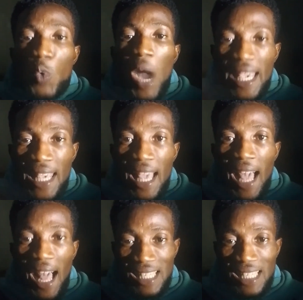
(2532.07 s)
are here
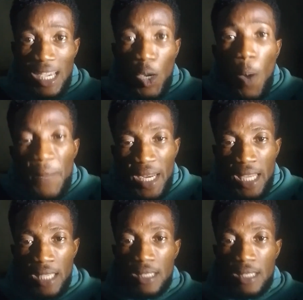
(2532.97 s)
as a company.